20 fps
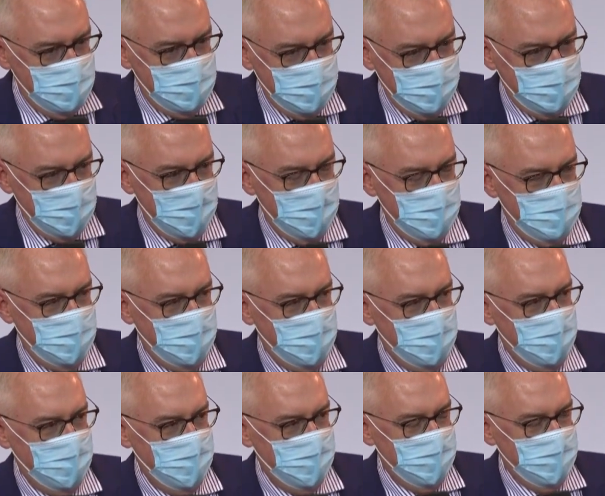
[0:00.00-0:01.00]
developing
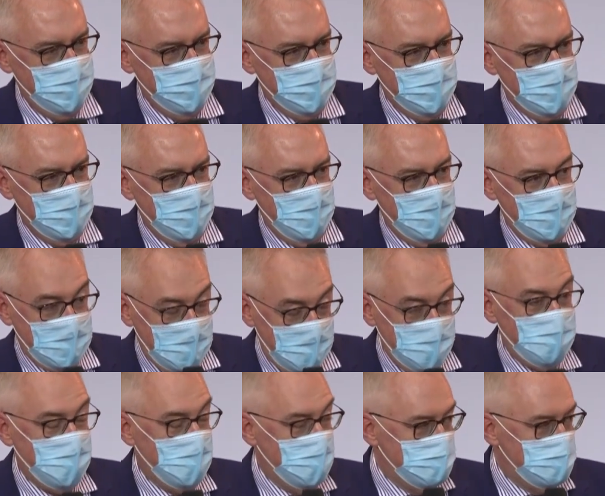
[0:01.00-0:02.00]
and
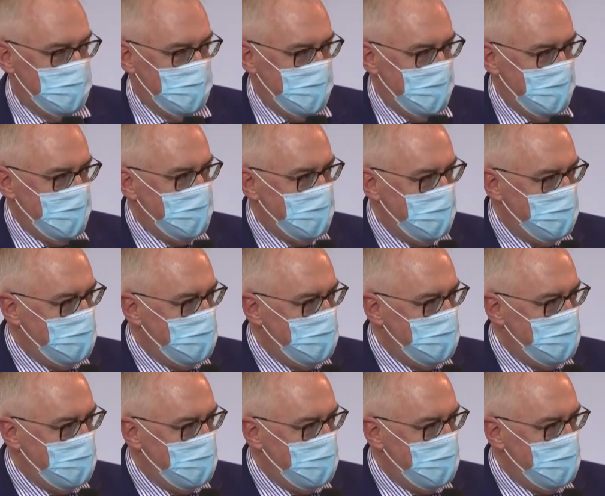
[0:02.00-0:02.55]
keeping up to date and